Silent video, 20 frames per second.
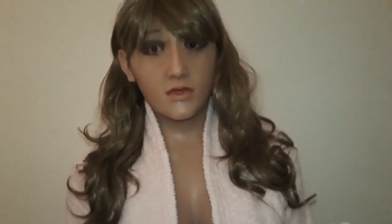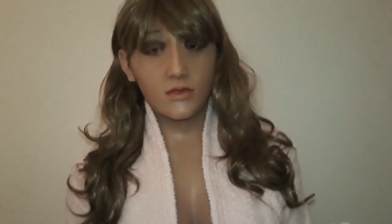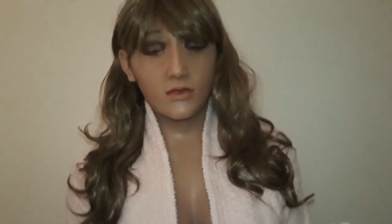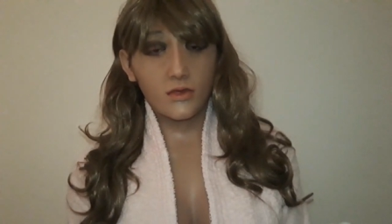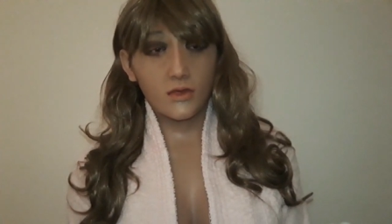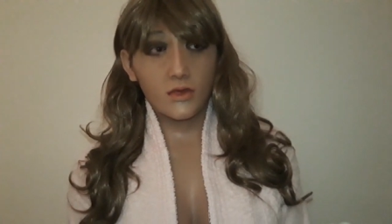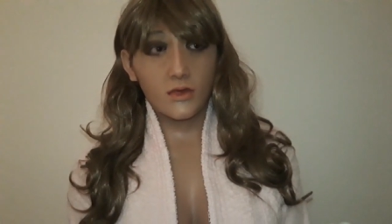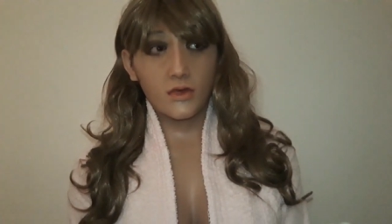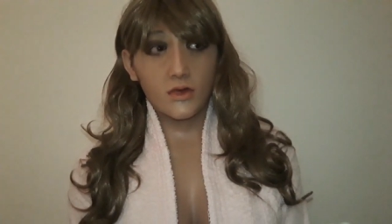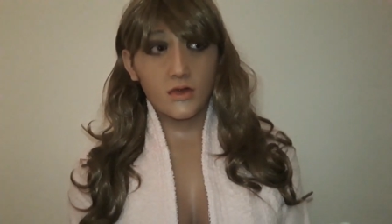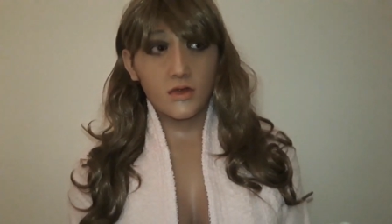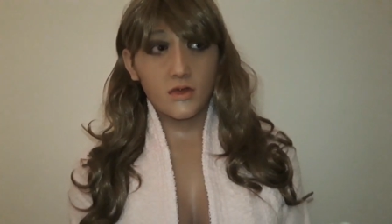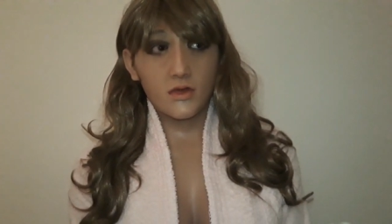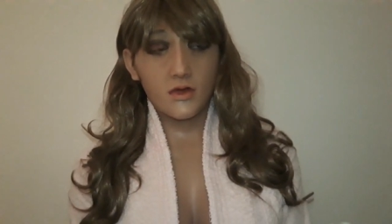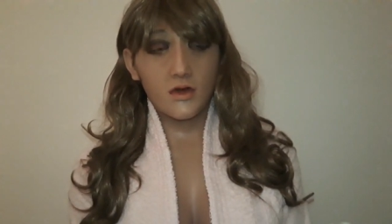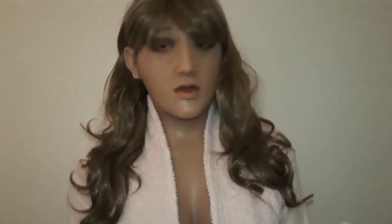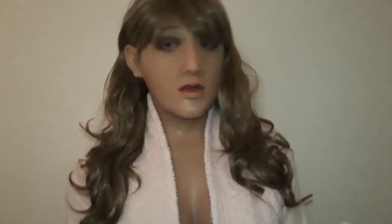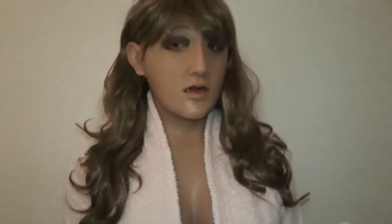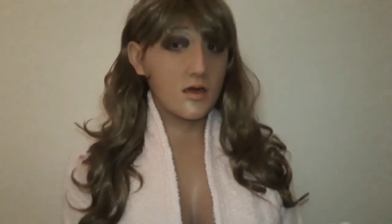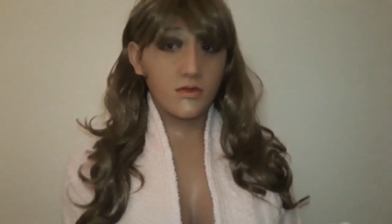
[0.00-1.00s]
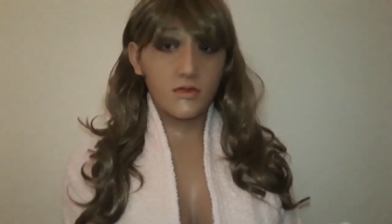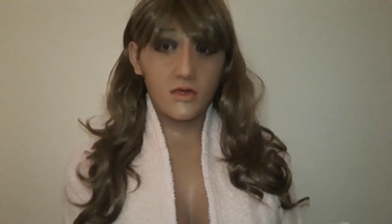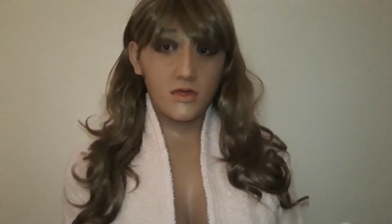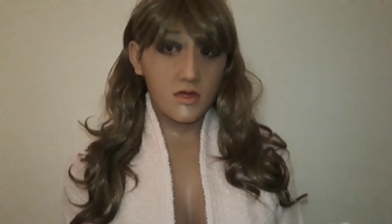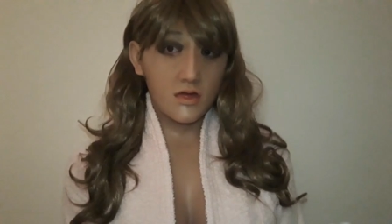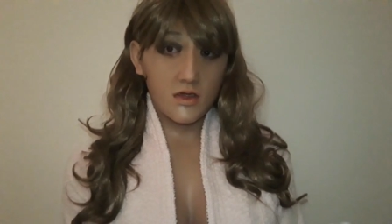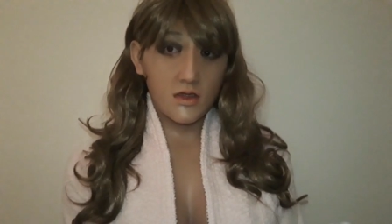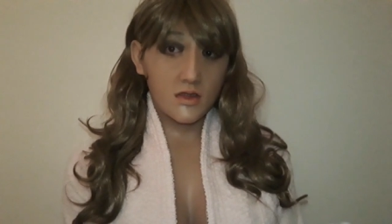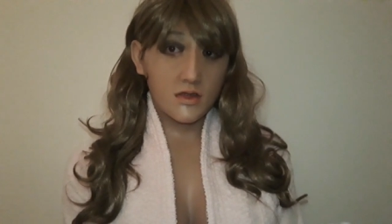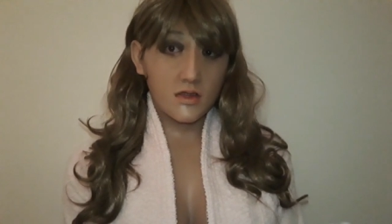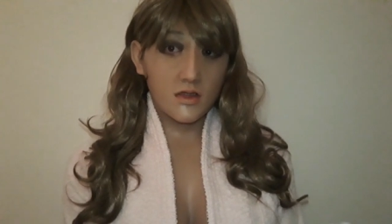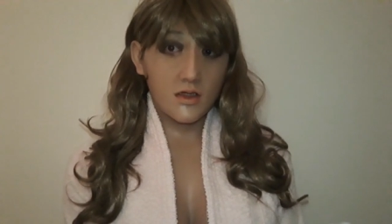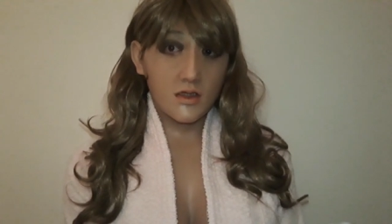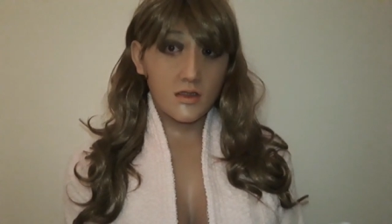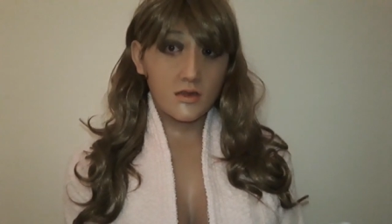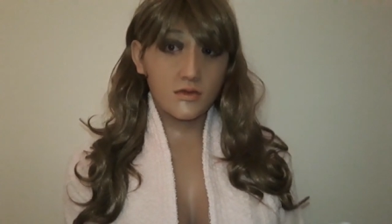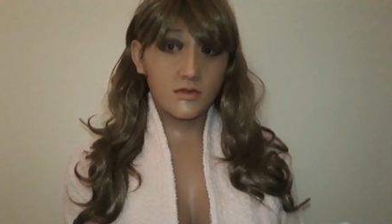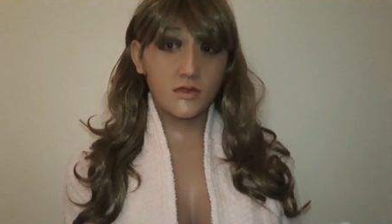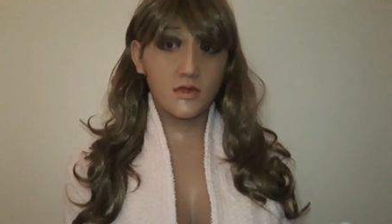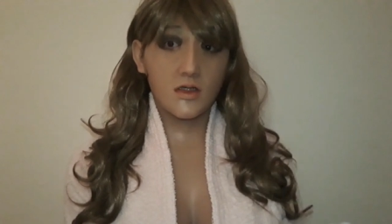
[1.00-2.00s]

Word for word: for everything in life.